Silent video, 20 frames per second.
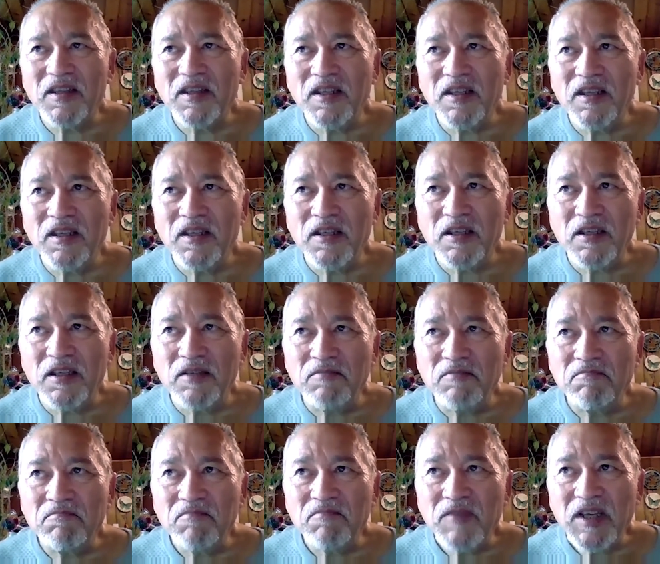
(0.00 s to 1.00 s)

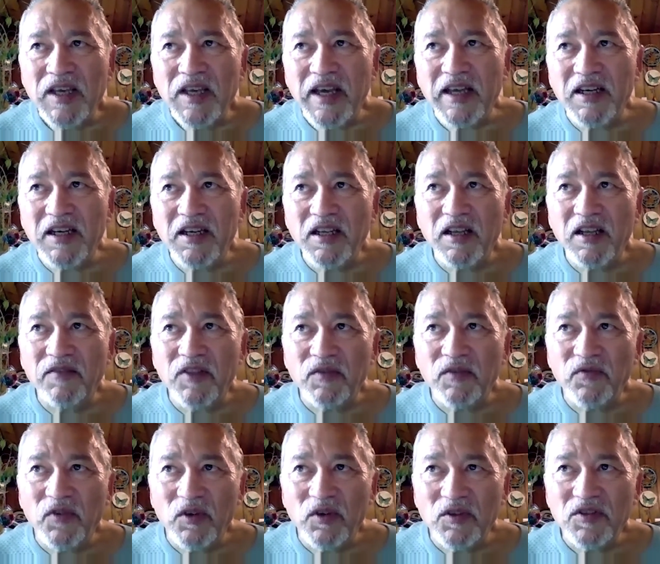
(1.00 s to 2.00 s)
the editing of the
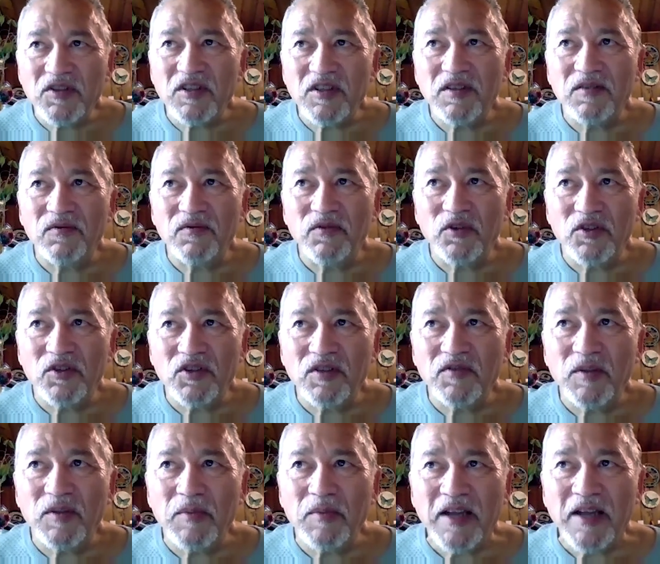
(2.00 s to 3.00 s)
first version of
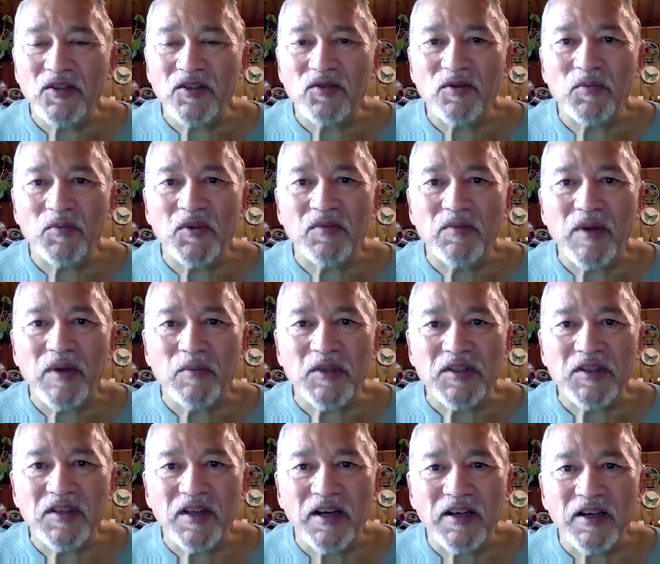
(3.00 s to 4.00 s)
the manuscript of
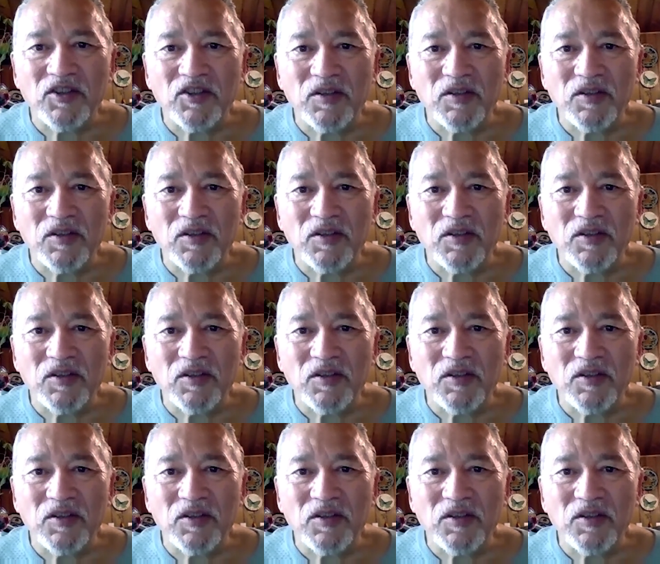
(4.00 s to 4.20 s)
Mamaskatch,